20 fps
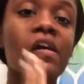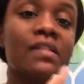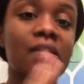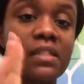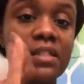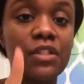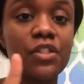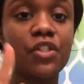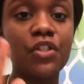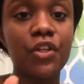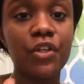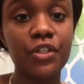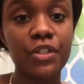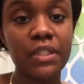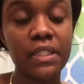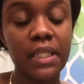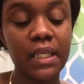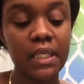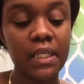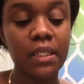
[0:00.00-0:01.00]
since your
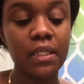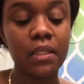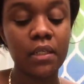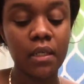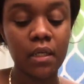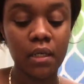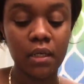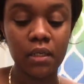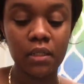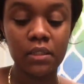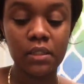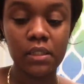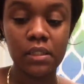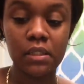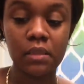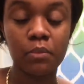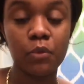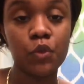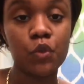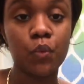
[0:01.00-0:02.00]
skin
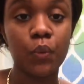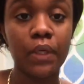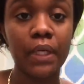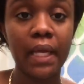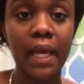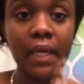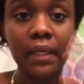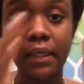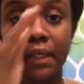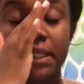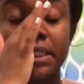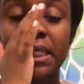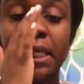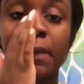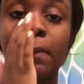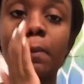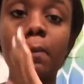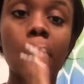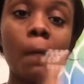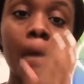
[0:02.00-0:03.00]
does the most work at
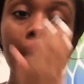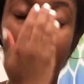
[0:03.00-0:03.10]
nighttime.